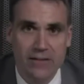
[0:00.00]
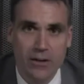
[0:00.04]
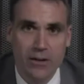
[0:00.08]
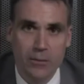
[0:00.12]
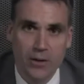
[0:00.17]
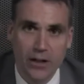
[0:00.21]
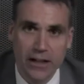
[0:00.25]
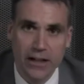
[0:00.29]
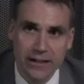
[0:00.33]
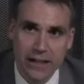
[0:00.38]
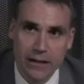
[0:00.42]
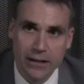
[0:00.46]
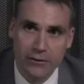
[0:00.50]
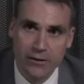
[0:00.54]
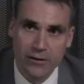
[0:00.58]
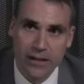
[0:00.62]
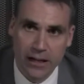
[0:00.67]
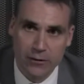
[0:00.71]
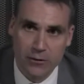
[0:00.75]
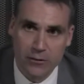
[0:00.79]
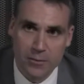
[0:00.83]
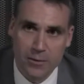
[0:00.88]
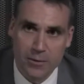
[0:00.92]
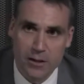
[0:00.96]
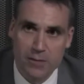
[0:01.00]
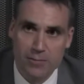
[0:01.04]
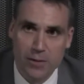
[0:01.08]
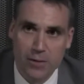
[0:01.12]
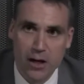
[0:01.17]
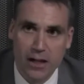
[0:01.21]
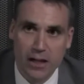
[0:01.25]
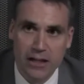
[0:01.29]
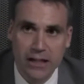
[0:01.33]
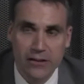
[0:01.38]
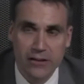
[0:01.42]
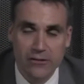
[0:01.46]
They will bring in different kinds of
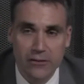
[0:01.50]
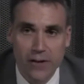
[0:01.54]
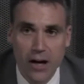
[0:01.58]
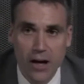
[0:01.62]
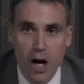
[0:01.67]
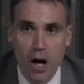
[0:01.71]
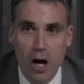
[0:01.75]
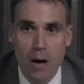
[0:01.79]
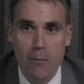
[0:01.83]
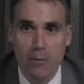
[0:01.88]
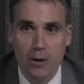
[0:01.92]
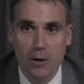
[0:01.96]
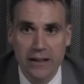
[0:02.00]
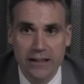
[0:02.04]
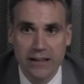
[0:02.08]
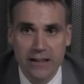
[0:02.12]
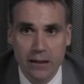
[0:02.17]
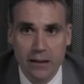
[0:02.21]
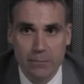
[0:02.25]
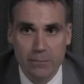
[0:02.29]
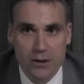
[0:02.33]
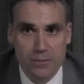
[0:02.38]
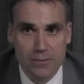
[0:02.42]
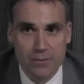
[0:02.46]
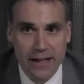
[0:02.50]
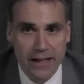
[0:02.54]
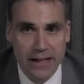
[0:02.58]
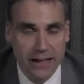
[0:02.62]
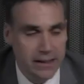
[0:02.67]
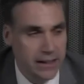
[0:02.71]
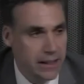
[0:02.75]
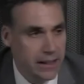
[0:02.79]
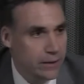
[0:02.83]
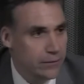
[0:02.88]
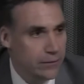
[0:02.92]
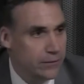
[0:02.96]
perspective, political
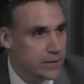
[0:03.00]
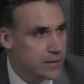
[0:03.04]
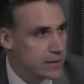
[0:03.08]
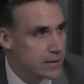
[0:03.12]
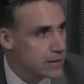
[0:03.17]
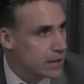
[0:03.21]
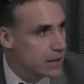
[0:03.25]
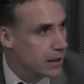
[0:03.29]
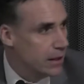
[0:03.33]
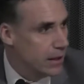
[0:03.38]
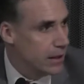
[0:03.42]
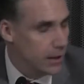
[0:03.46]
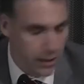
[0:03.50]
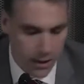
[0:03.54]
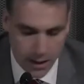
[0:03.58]
perspectives,